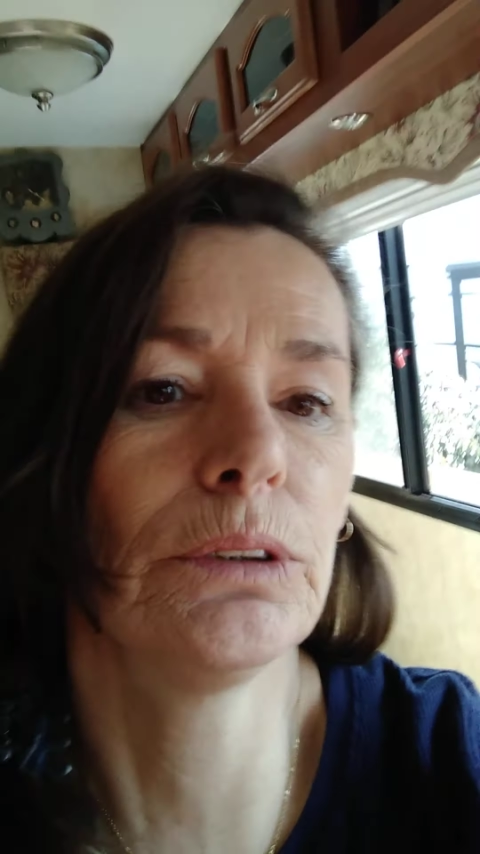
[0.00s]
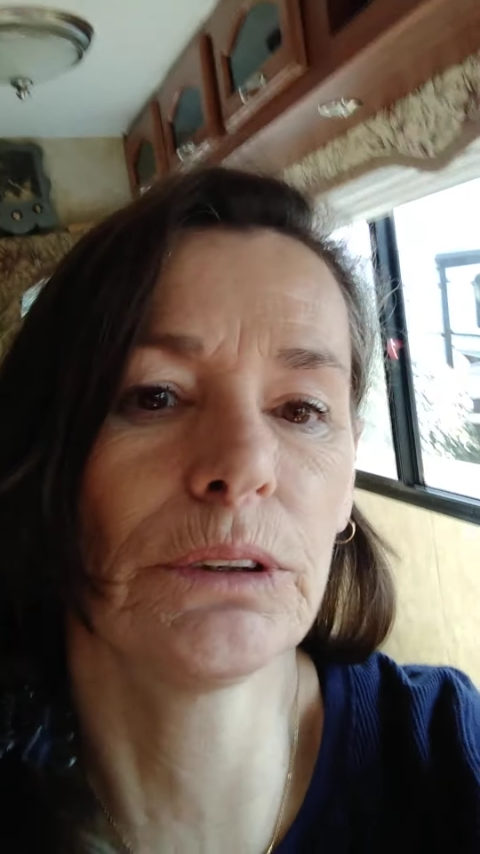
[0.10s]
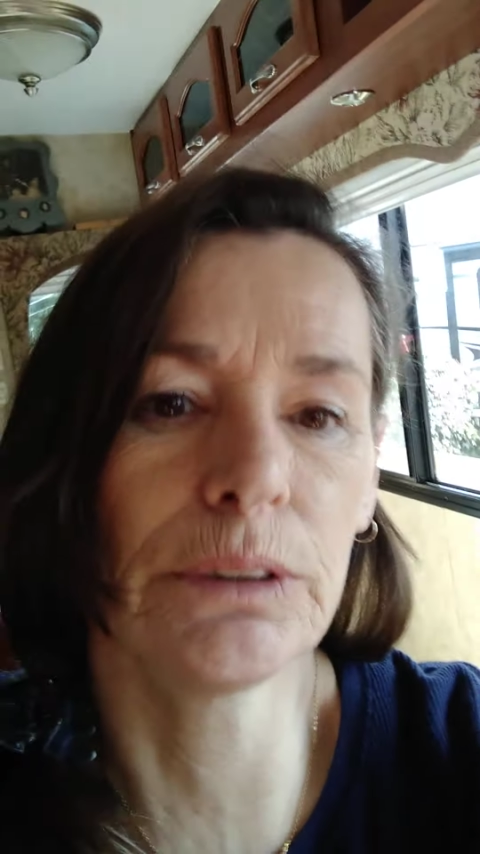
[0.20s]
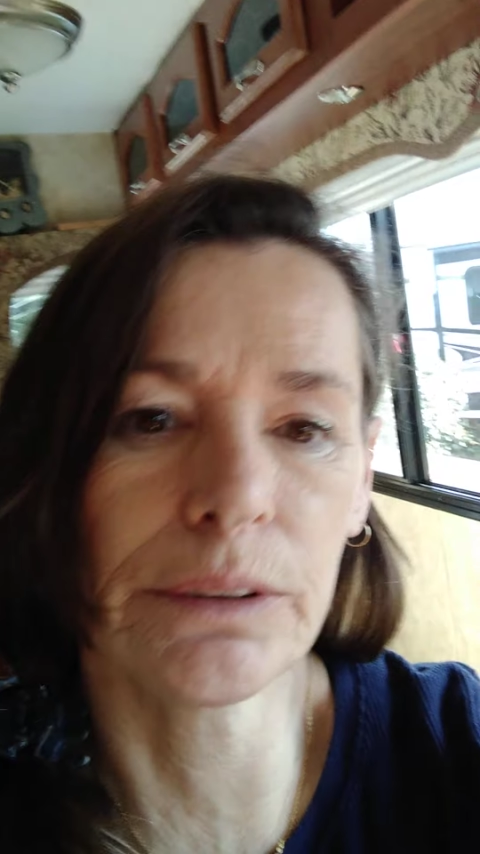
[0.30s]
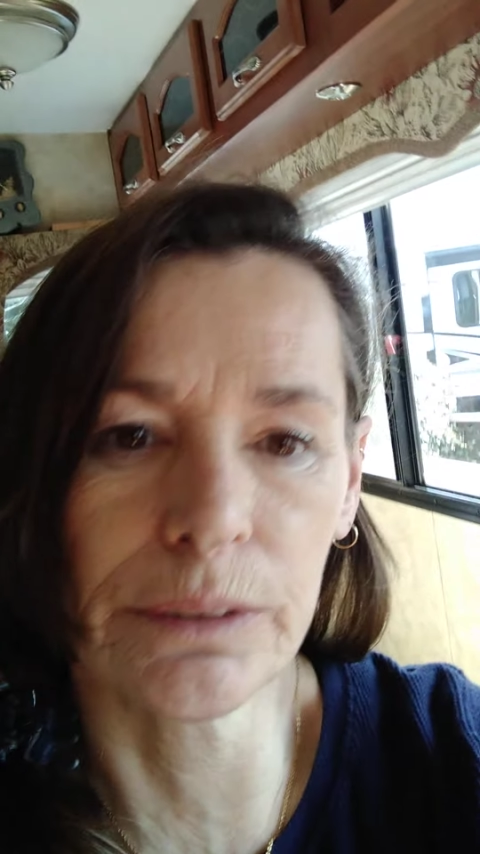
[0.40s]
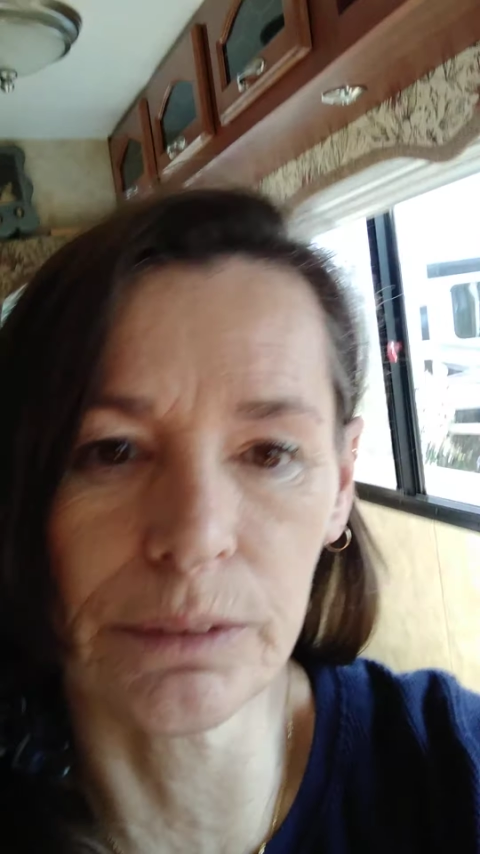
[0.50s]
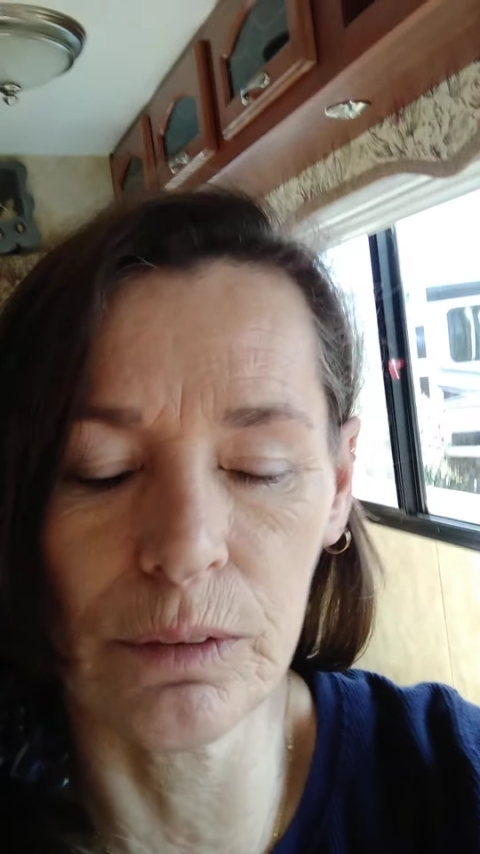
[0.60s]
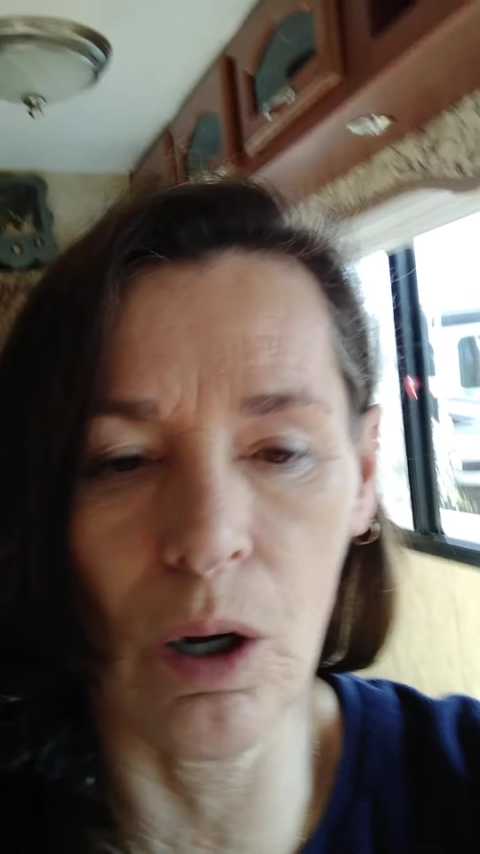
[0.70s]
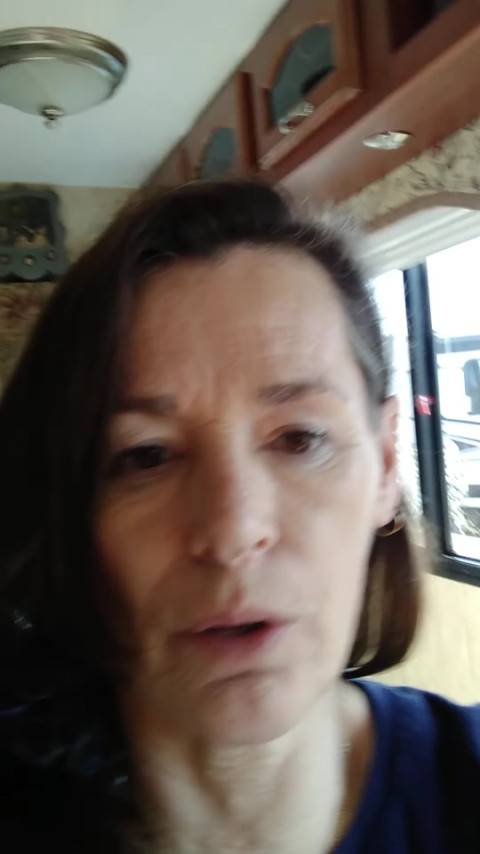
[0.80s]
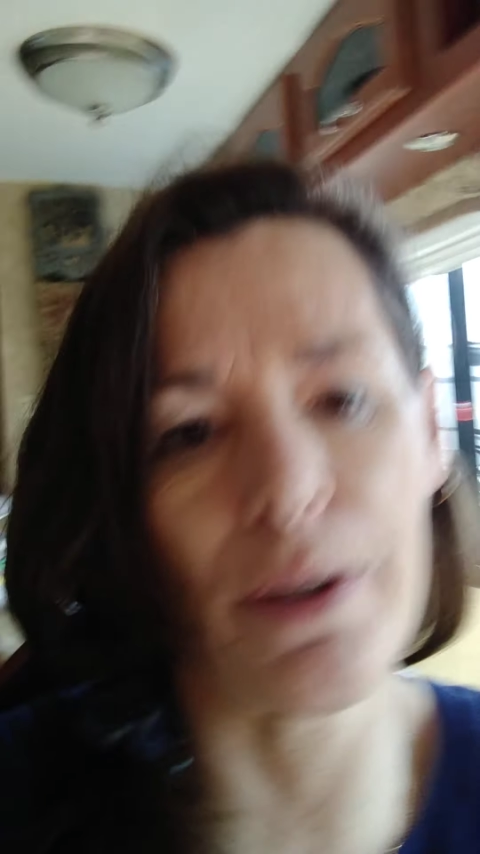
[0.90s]
and
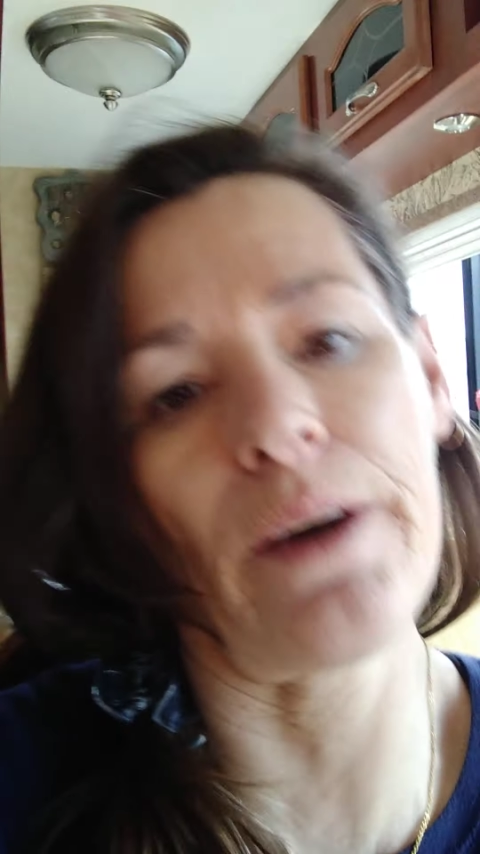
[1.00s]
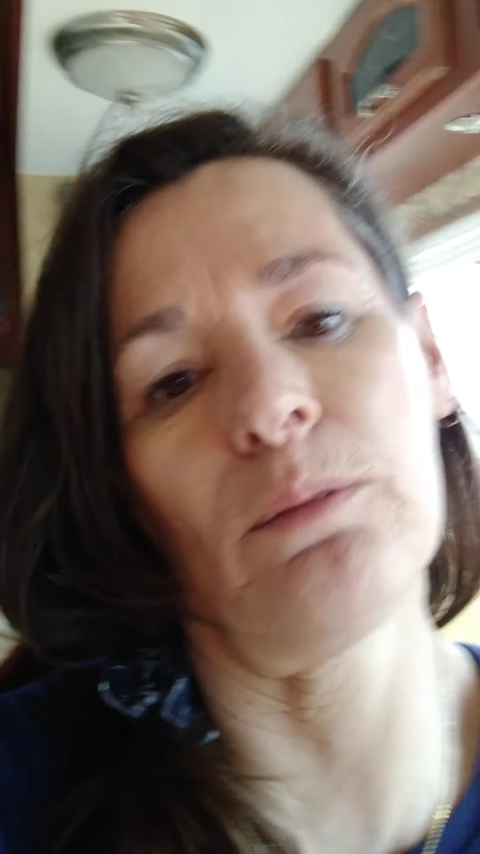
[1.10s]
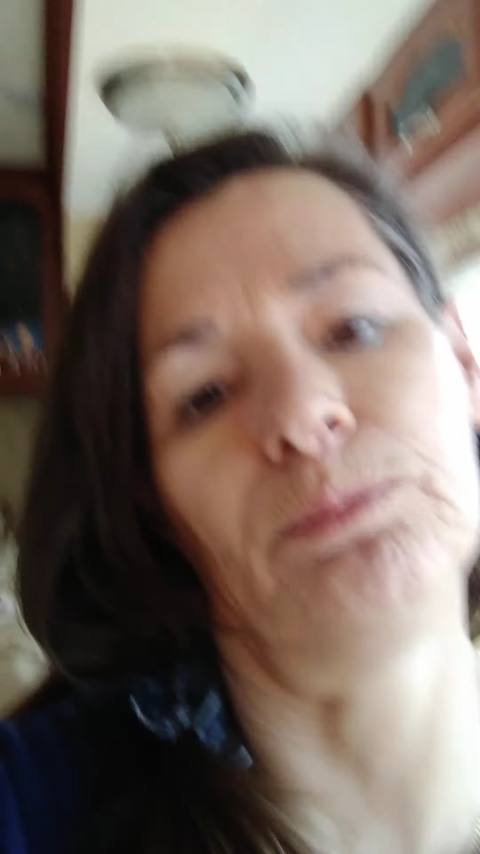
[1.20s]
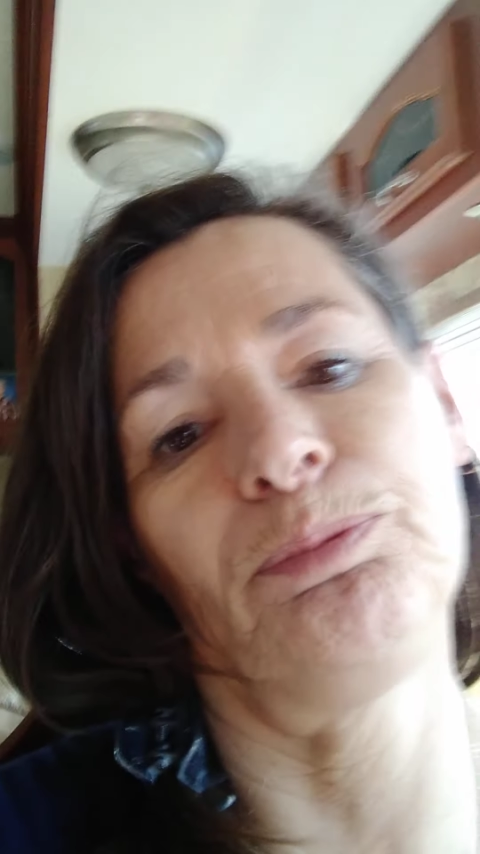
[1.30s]
all that.